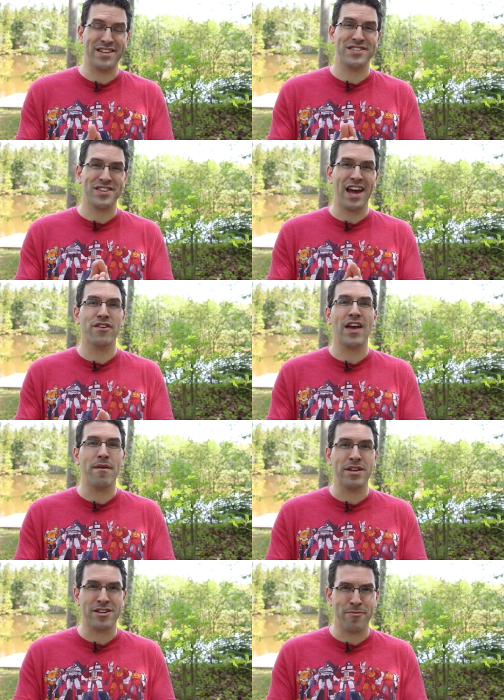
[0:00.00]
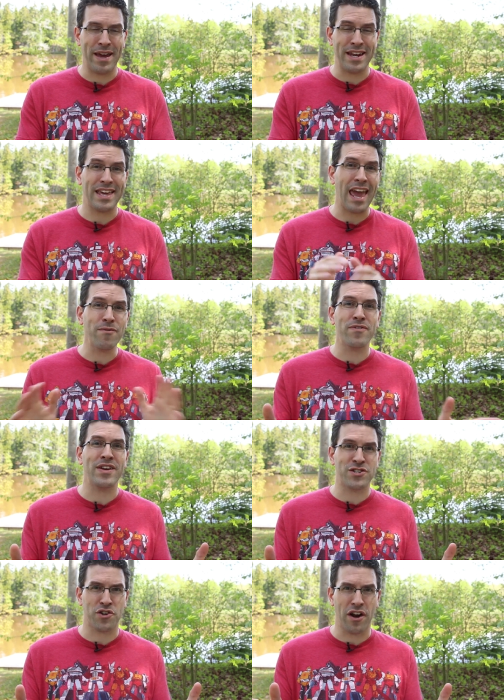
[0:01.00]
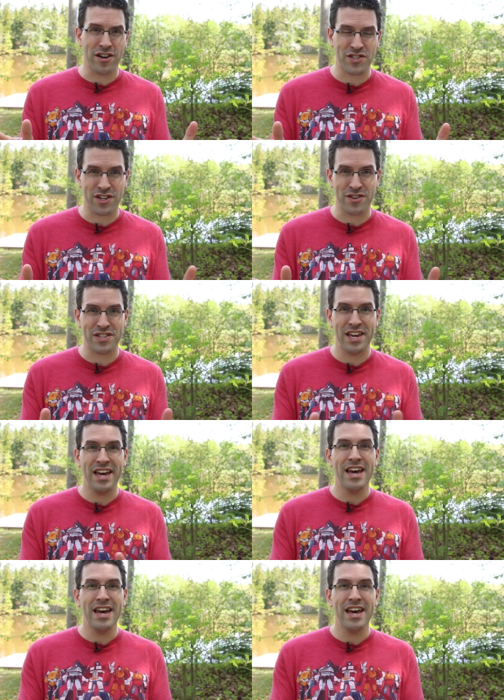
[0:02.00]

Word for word: the designer of Eminent Domain, a game we featured on our series,